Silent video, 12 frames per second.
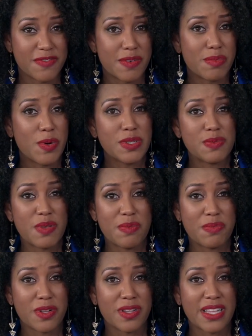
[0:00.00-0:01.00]
So for most
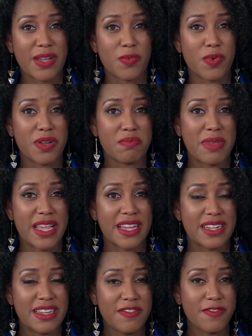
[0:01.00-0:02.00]
people, it wouldn't make
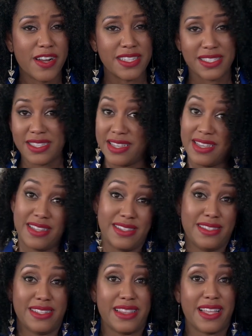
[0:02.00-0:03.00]
a difference. It's
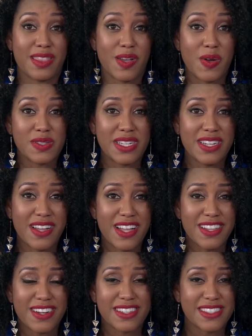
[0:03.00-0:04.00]
still one thousand
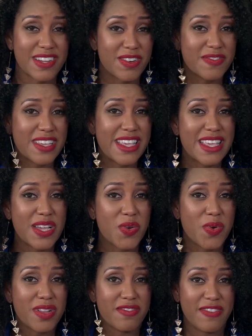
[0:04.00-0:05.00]
dollars. They're of
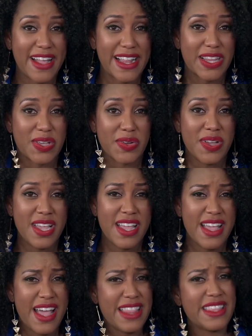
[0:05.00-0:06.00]
equal value,
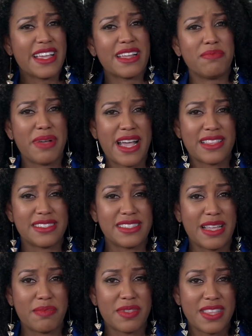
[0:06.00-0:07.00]
and they can buy the
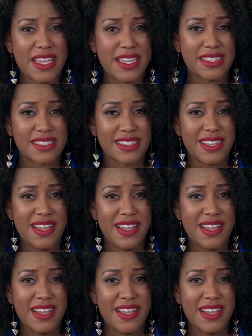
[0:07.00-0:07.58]
same things.